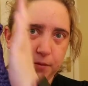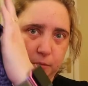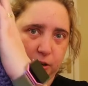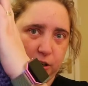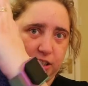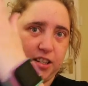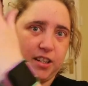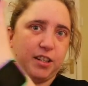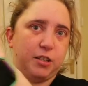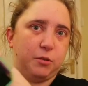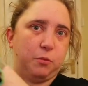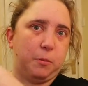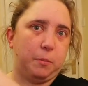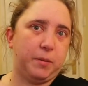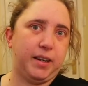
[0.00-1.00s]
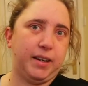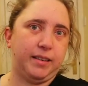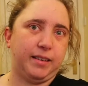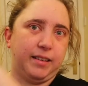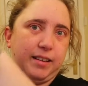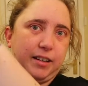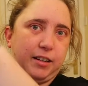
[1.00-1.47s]
And I did it as one
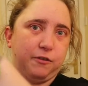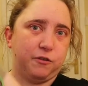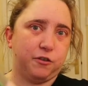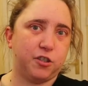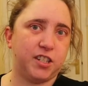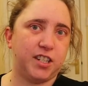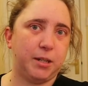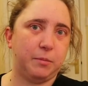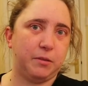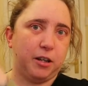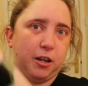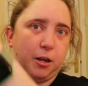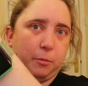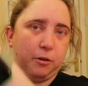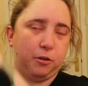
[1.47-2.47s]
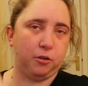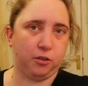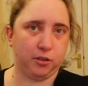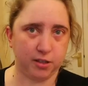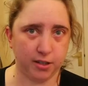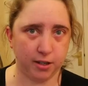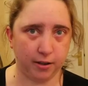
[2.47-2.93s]
piece, and then I just seamed it up along
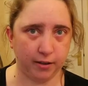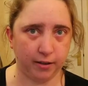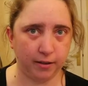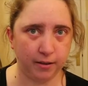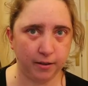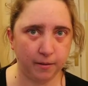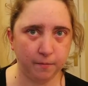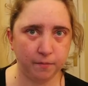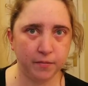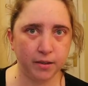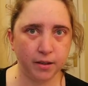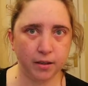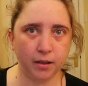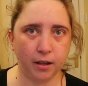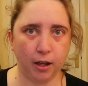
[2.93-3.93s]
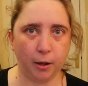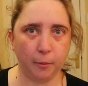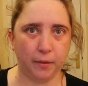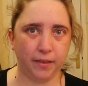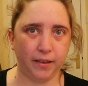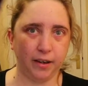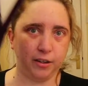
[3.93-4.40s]
the side.
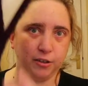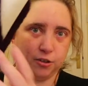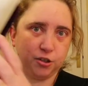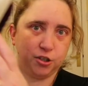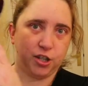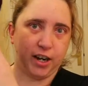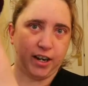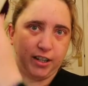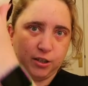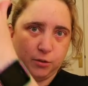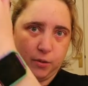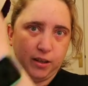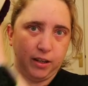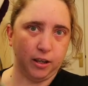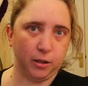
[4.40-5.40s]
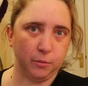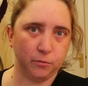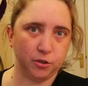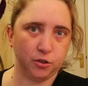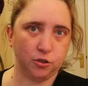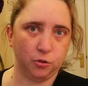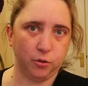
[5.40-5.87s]
And then I just changed where the
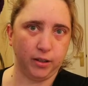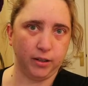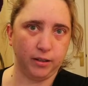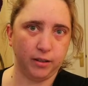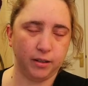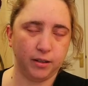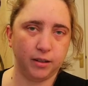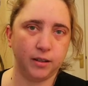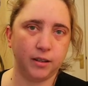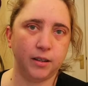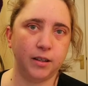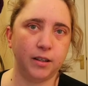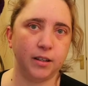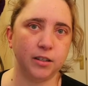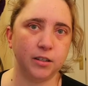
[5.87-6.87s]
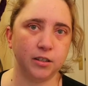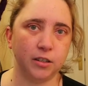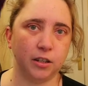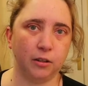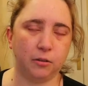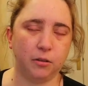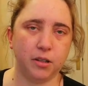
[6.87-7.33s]
arms joined.
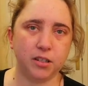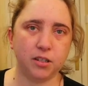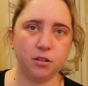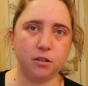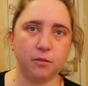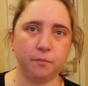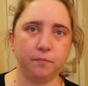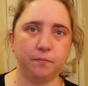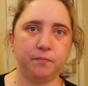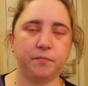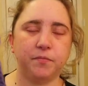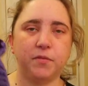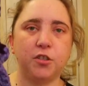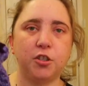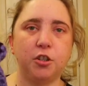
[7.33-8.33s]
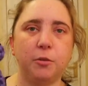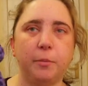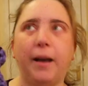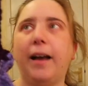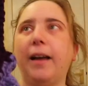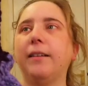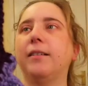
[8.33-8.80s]
So it's not too
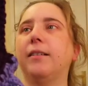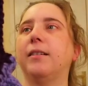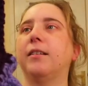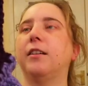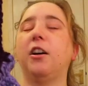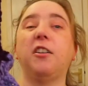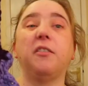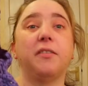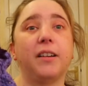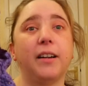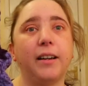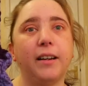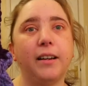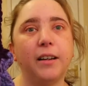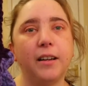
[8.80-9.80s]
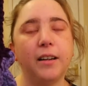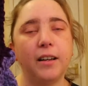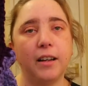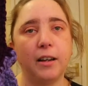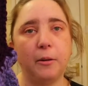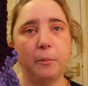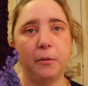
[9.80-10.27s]
bad. Hopefully
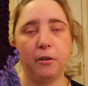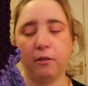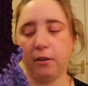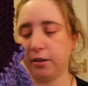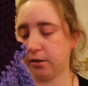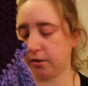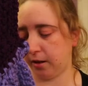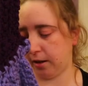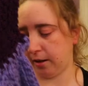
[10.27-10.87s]
it'll be alright.